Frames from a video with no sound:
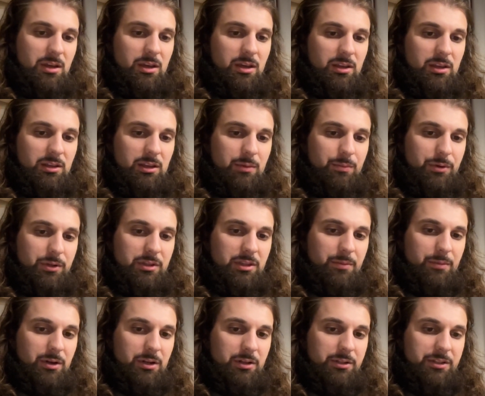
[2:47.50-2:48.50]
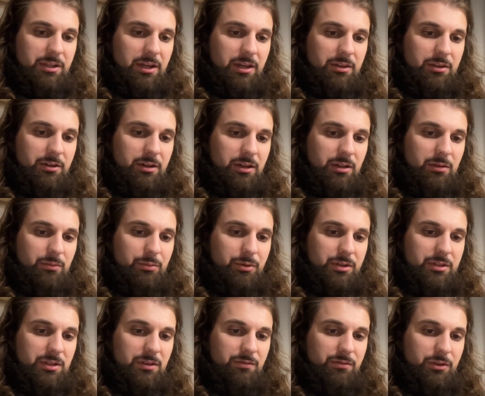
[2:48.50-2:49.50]
And he put them all together in
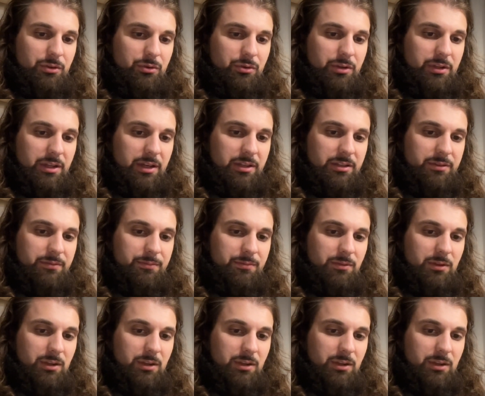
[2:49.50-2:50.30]
prison for three days.